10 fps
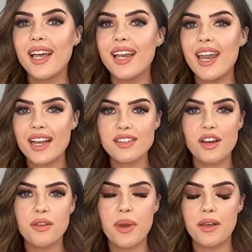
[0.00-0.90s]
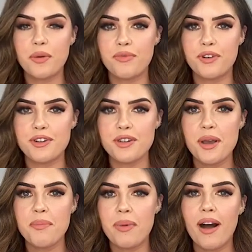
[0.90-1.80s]
Next on the makeup front,
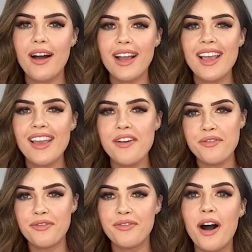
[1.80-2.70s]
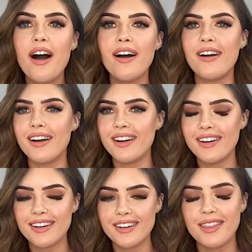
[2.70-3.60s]
by far
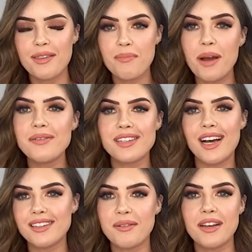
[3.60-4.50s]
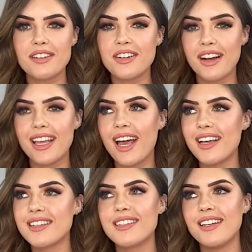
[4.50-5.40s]
the most asked question I
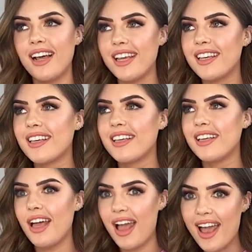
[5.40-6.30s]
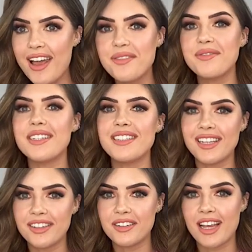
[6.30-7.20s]
get, like every
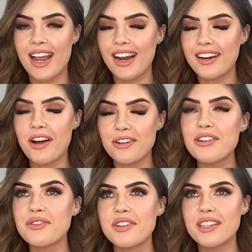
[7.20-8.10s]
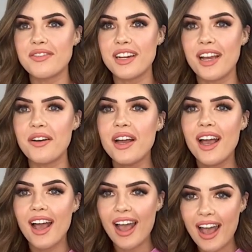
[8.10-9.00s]
single day, like not just for this video,
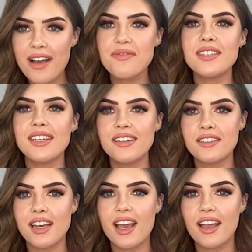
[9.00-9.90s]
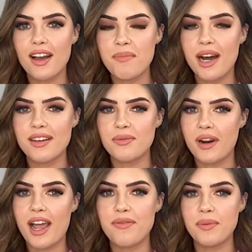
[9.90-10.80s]
every single day I'm asked what I
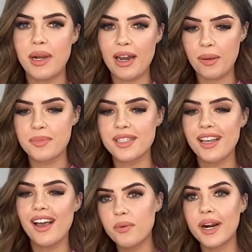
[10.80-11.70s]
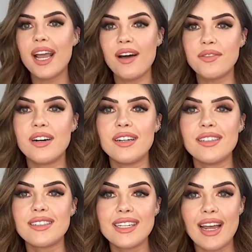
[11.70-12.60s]
have on my lips. What I have
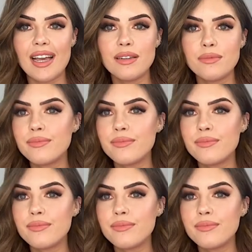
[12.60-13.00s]
on today